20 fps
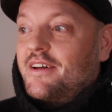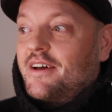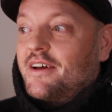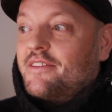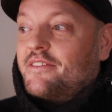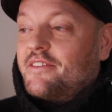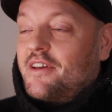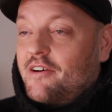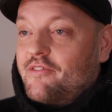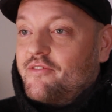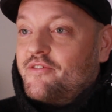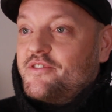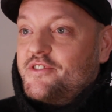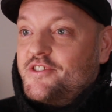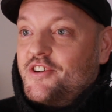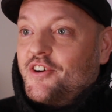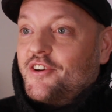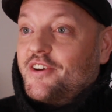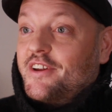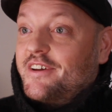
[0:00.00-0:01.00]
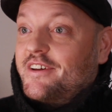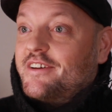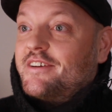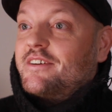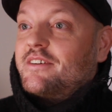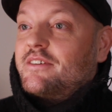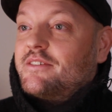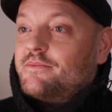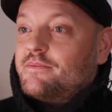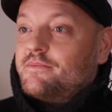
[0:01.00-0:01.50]
and tough journey.
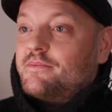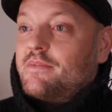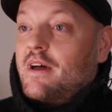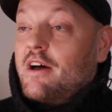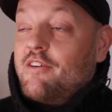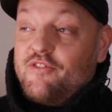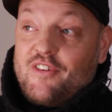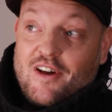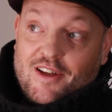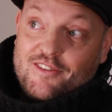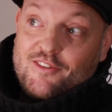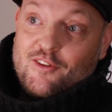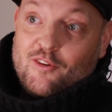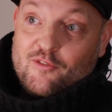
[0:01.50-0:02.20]
And fun,